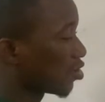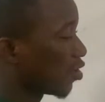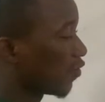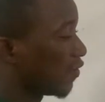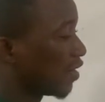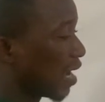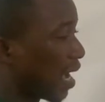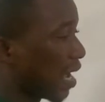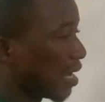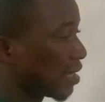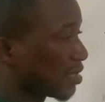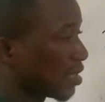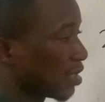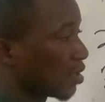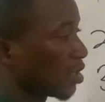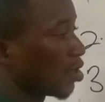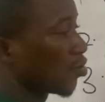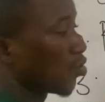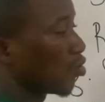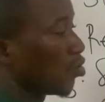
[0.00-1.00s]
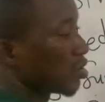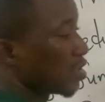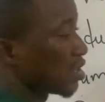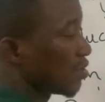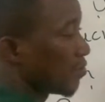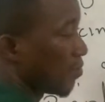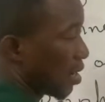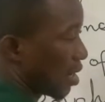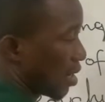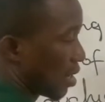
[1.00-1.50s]
of the asset, the
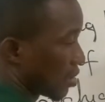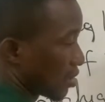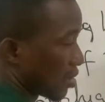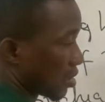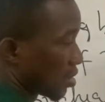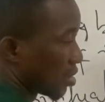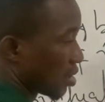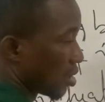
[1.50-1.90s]
closing balance.